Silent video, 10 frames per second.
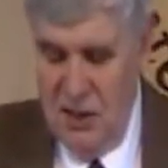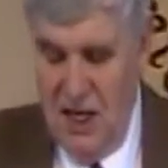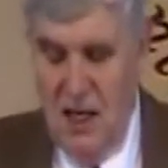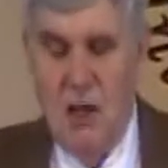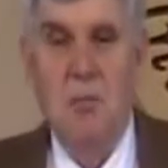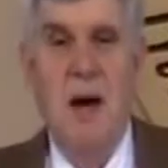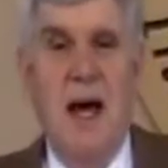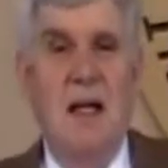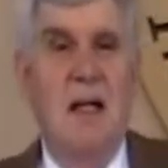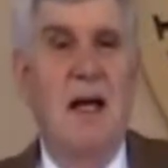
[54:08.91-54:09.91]
Saying
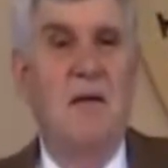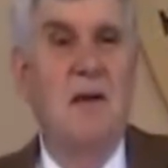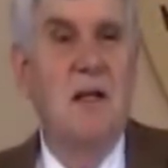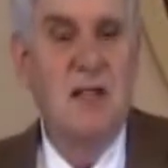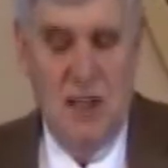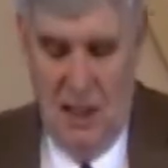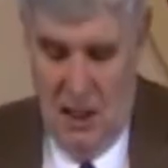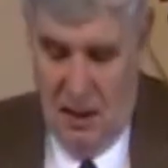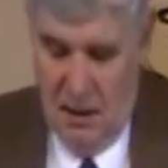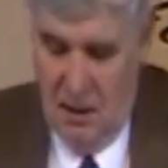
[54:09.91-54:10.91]
goodbye to leavening
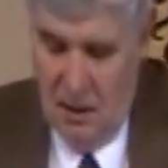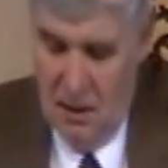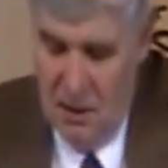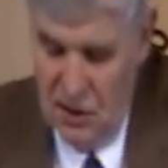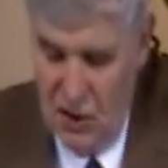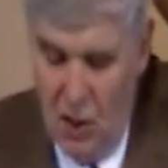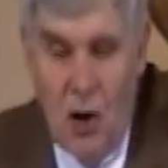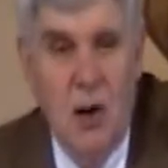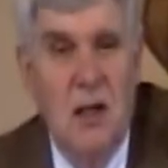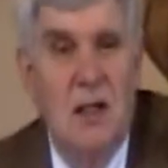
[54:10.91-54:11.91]
sin is
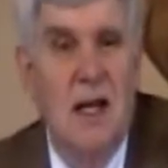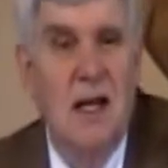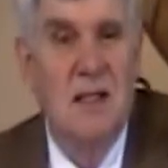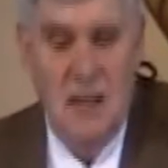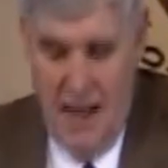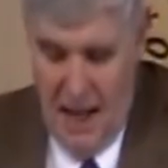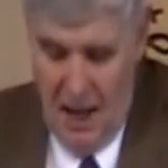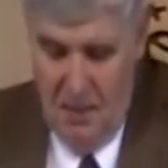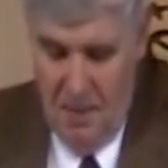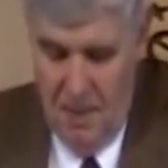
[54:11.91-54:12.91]
hard and it takes
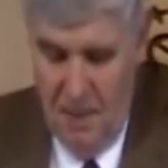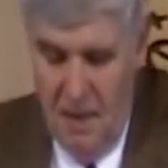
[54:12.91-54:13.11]
time.